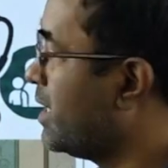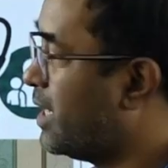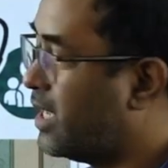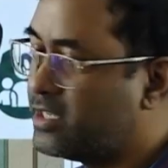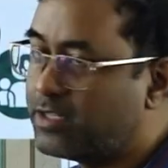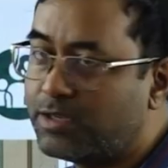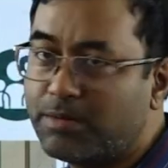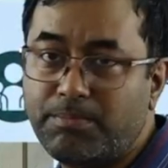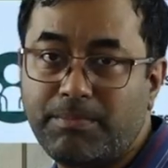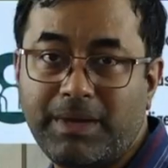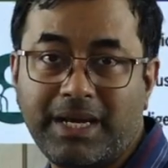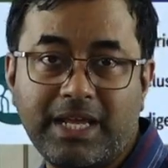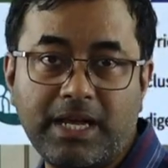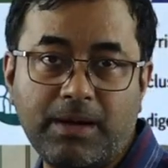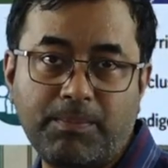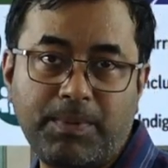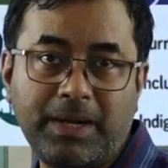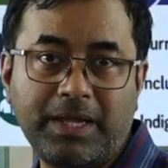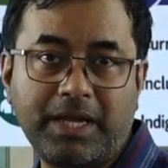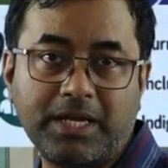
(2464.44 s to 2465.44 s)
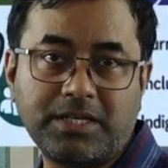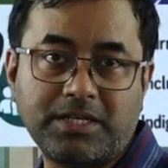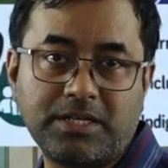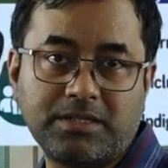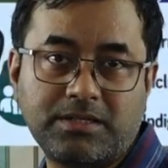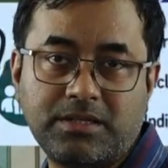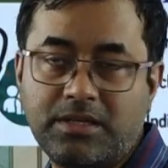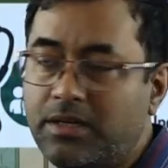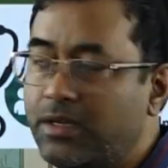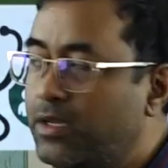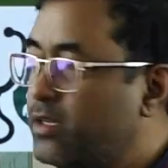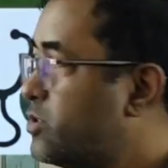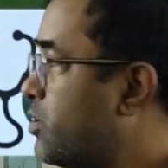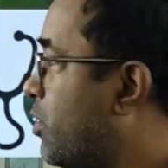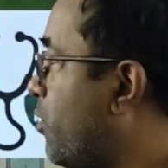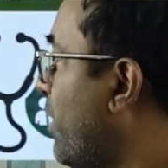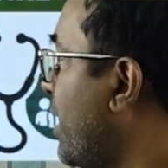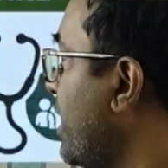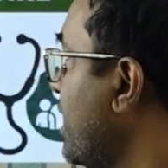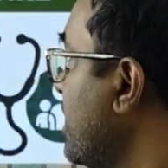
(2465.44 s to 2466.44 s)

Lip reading: has many applications. So one